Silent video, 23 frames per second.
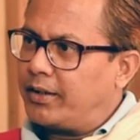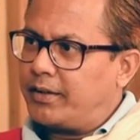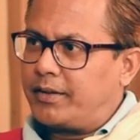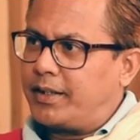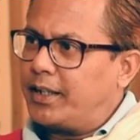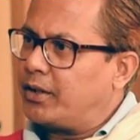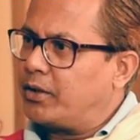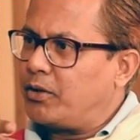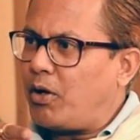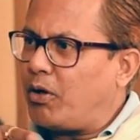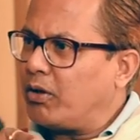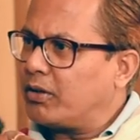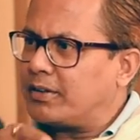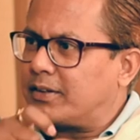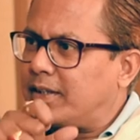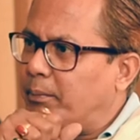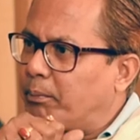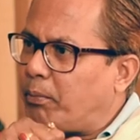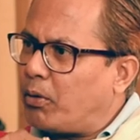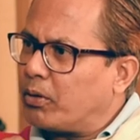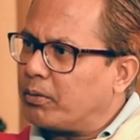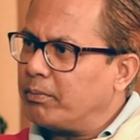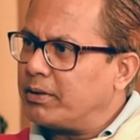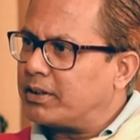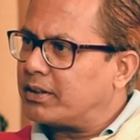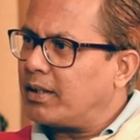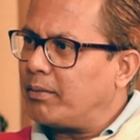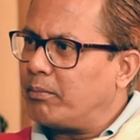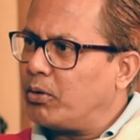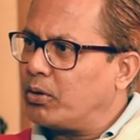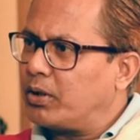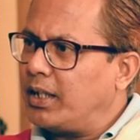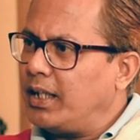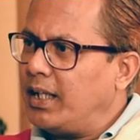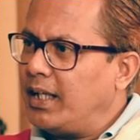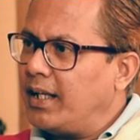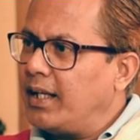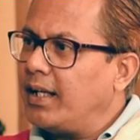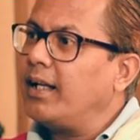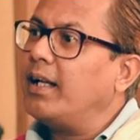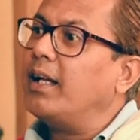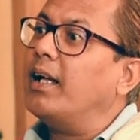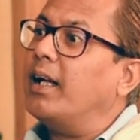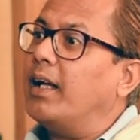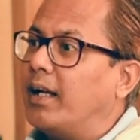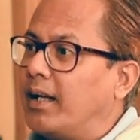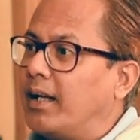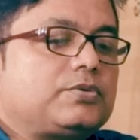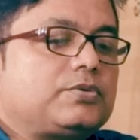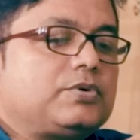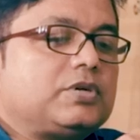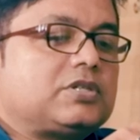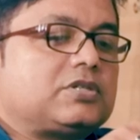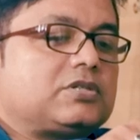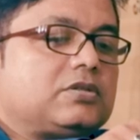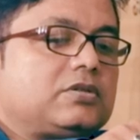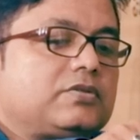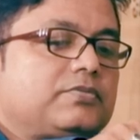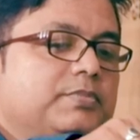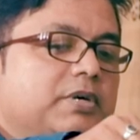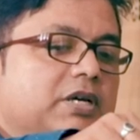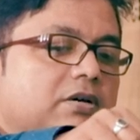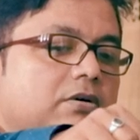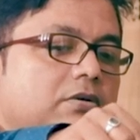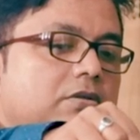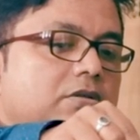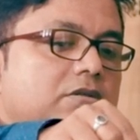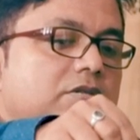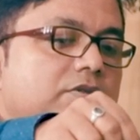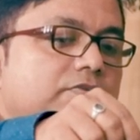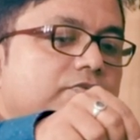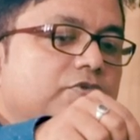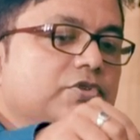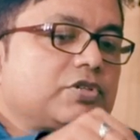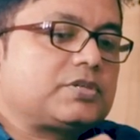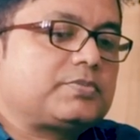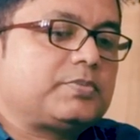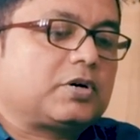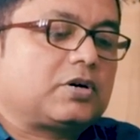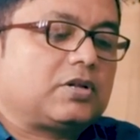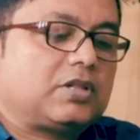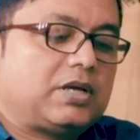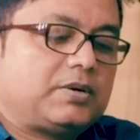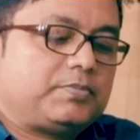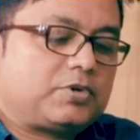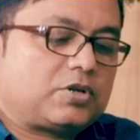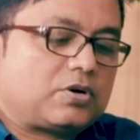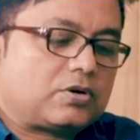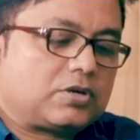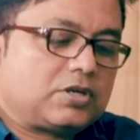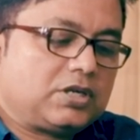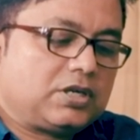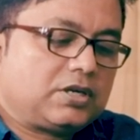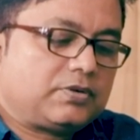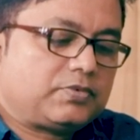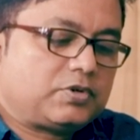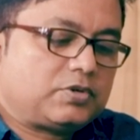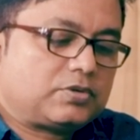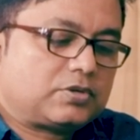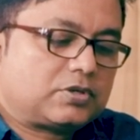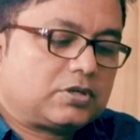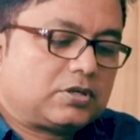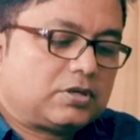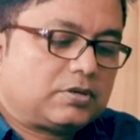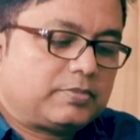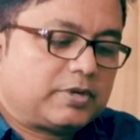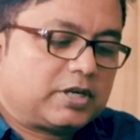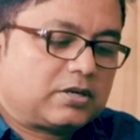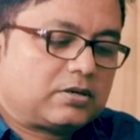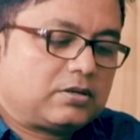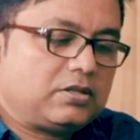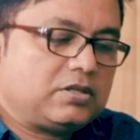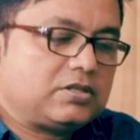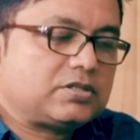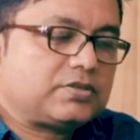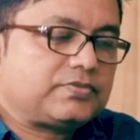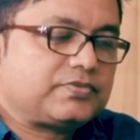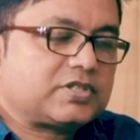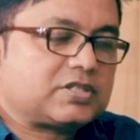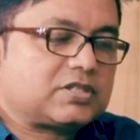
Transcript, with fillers: did not support Mr. Modi. No, it's question of Bengalis of West Bengal. I'm talking about Bengalis of